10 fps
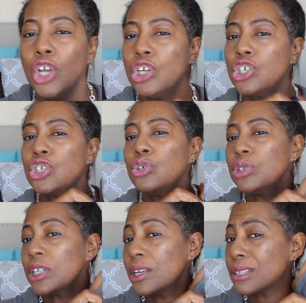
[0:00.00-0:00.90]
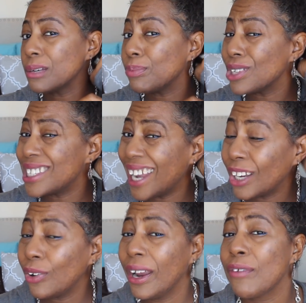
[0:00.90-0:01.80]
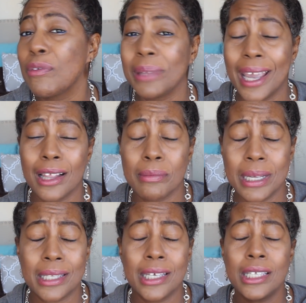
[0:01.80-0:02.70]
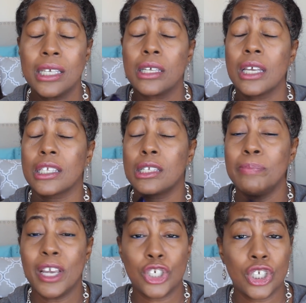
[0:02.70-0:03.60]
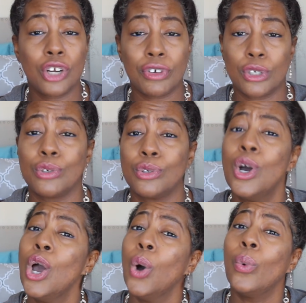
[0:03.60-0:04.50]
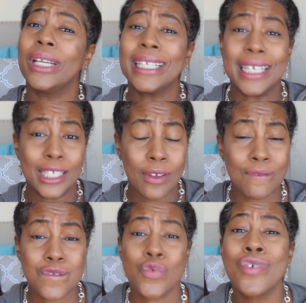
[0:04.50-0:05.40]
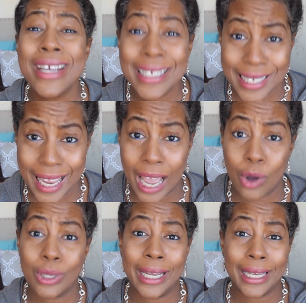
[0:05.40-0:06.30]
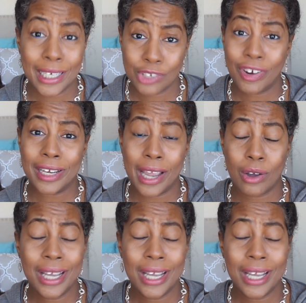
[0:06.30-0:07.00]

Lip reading: You're just using it to protect your hair from the elements. This is especially critical when it is freezing out like it is right now.